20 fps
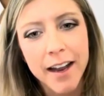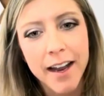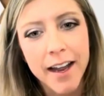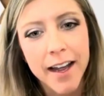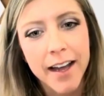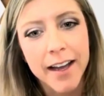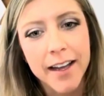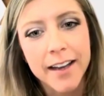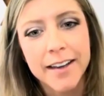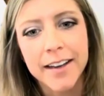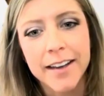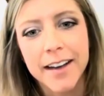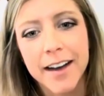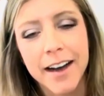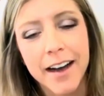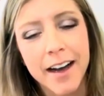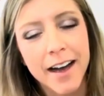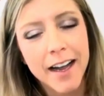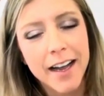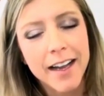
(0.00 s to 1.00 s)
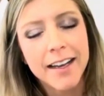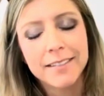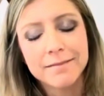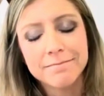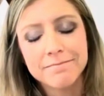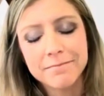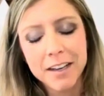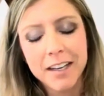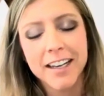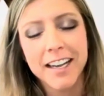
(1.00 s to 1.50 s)
And
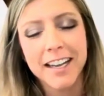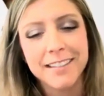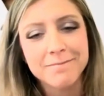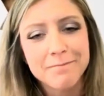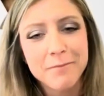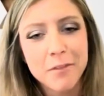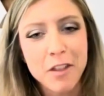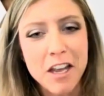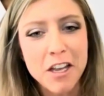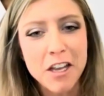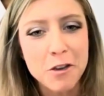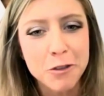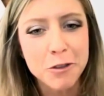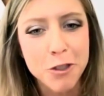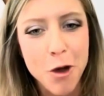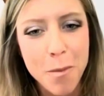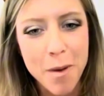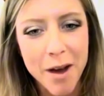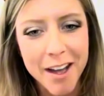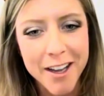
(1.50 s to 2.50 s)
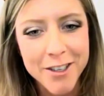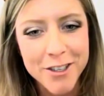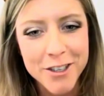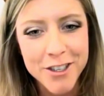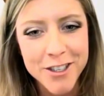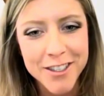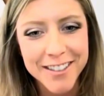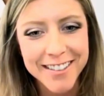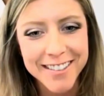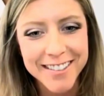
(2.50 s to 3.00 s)
again, thank you so
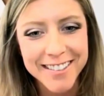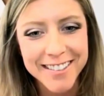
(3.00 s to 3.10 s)
much.